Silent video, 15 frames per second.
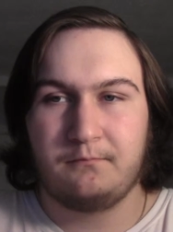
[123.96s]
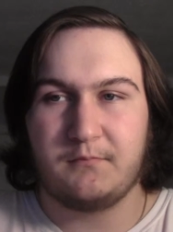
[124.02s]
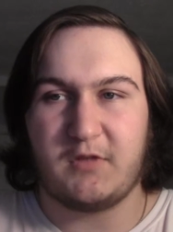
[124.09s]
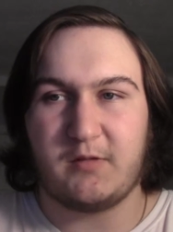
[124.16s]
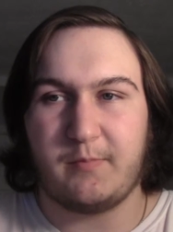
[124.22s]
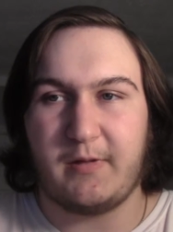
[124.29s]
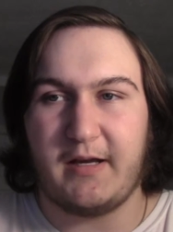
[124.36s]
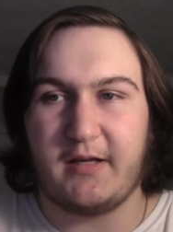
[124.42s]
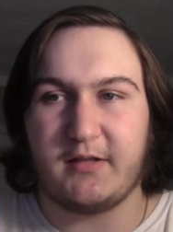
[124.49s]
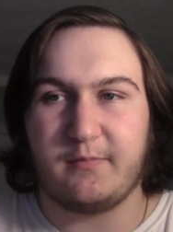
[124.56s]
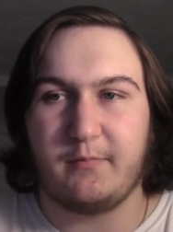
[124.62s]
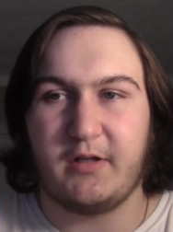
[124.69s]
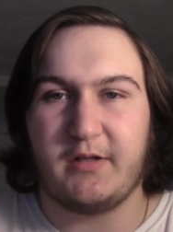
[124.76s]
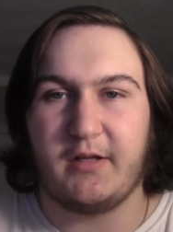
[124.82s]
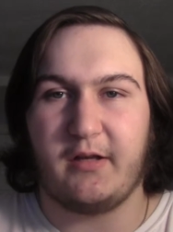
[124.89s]
this past
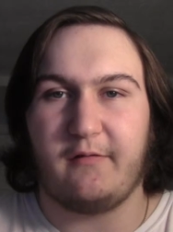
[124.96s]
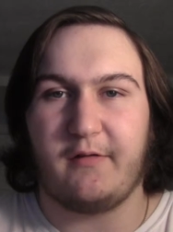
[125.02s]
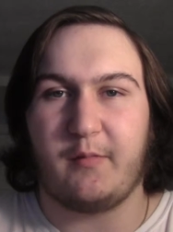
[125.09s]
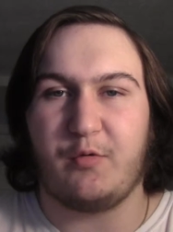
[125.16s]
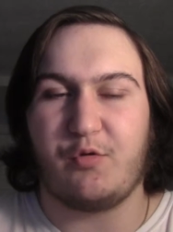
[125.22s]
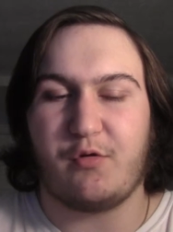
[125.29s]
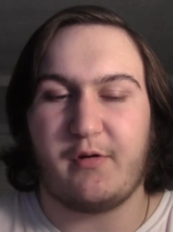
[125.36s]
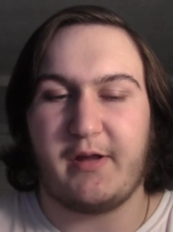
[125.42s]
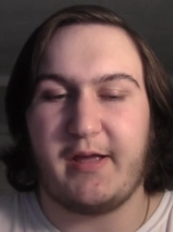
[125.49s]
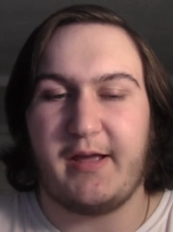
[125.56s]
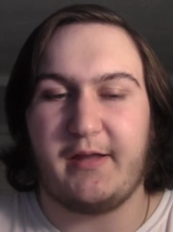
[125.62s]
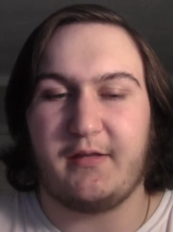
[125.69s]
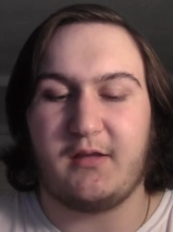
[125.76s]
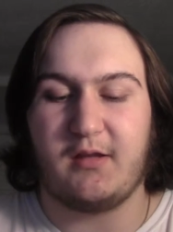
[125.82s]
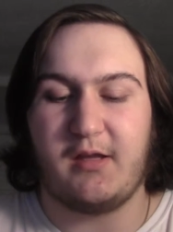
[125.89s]
Monday, February
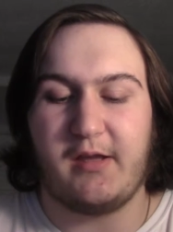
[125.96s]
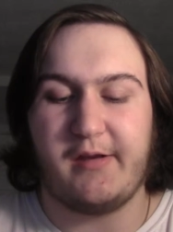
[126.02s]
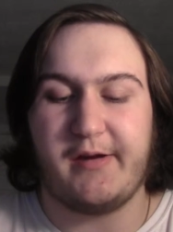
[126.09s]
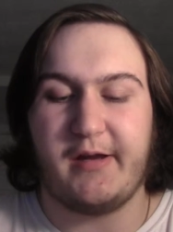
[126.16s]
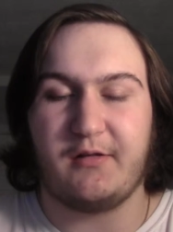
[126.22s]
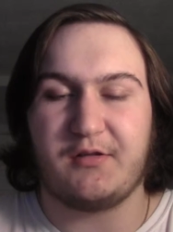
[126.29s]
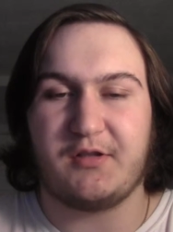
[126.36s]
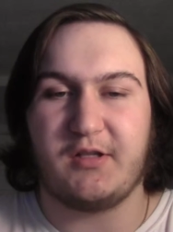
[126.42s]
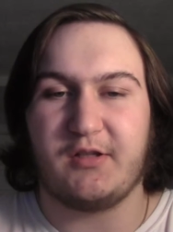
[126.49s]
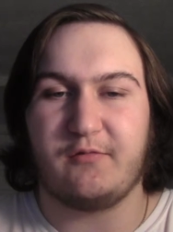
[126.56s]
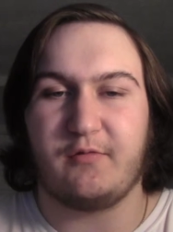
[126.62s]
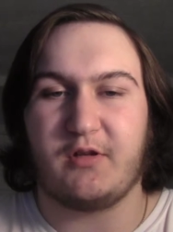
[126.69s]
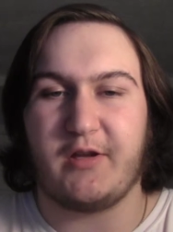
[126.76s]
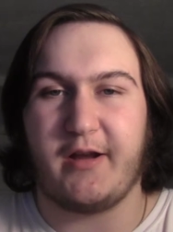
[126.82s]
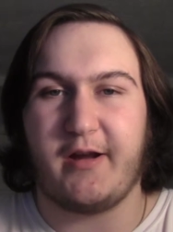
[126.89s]
eighth, he announced his
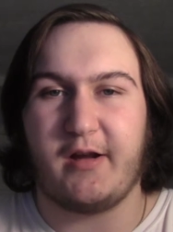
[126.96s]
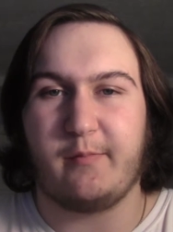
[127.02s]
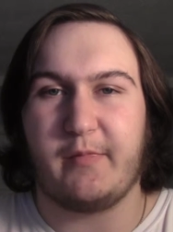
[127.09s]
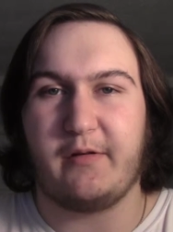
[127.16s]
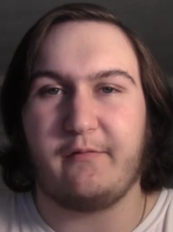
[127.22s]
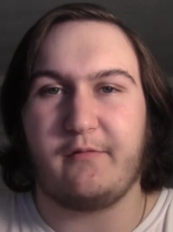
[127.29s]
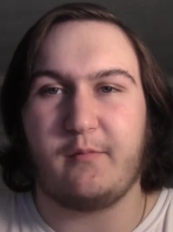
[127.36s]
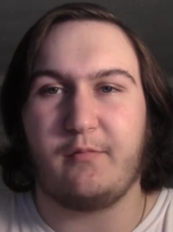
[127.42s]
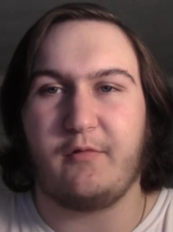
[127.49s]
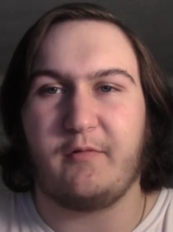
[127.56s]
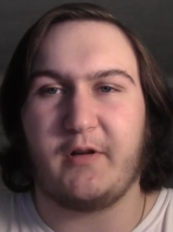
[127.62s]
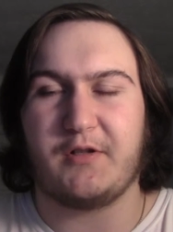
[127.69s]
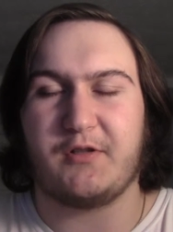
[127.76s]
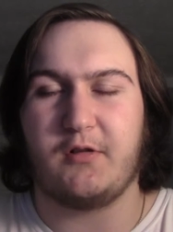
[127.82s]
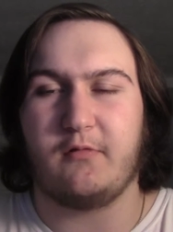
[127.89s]
retirement from
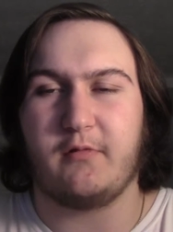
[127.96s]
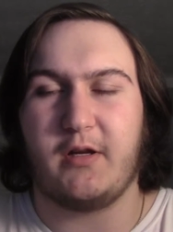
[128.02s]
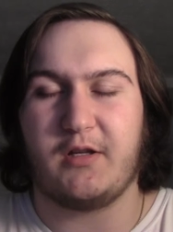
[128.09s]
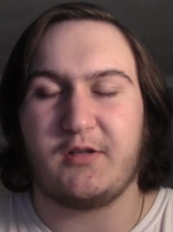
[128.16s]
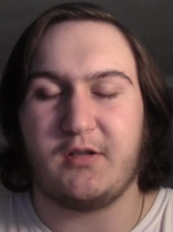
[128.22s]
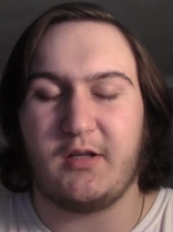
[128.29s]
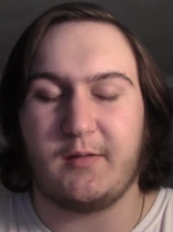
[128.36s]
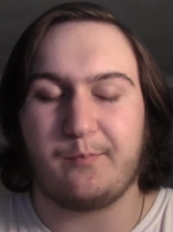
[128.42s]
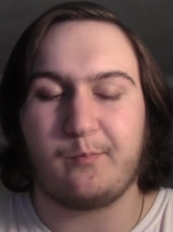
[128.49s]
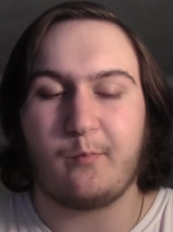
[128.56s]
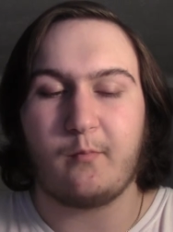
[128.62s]
professional wrestling.